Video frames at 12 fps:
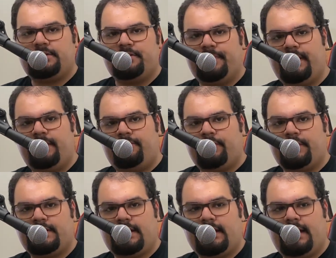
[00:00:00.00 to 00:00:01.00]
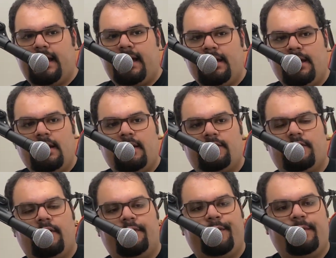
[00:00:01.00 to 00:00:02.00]
should be it for today.
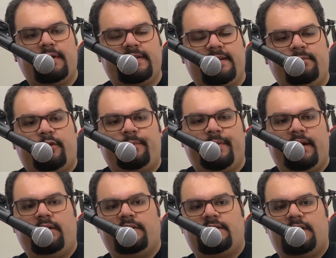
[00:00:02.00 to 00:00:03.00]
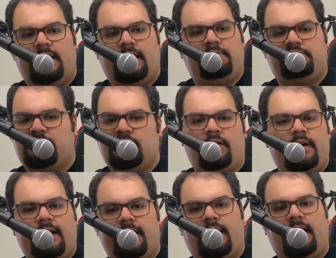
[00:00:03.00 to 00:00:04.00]
So if you want to see more builds, just go
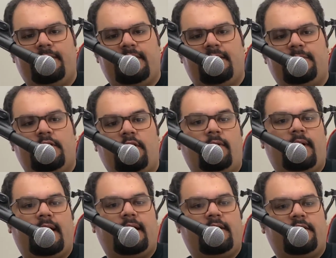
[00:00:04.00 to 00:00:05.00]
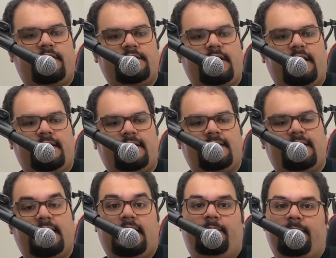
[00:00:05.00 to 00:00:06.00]
ahead in the comments. Let me know what kind of guitars you got to
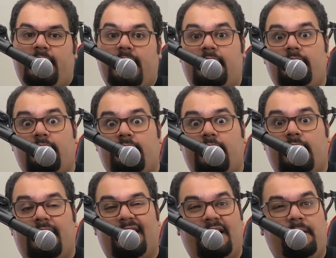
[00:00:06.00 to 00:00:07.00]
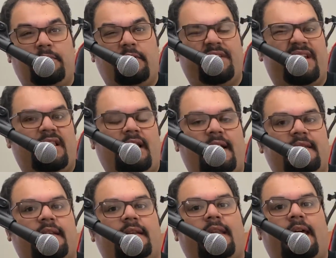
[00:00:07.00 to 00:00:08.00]
see. I mean, I got a couple in the
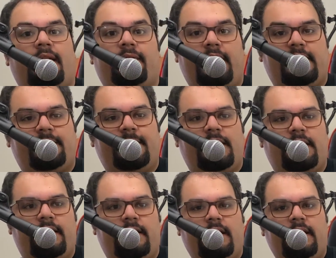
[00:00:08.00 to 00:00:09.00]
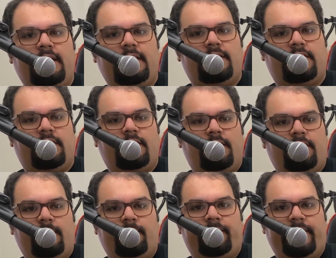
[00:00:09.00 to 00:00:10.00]
closet that have yet to be done.
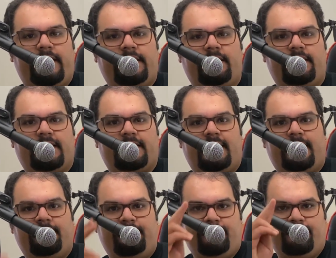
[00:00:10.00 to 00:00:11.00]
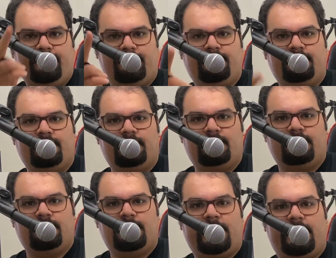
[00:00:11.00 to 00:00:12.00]
So until next time,
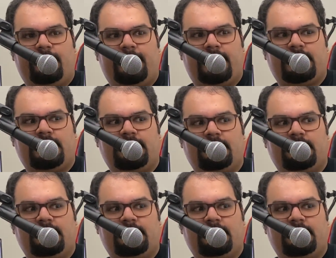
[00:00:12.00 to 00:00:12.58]
see you at the bench.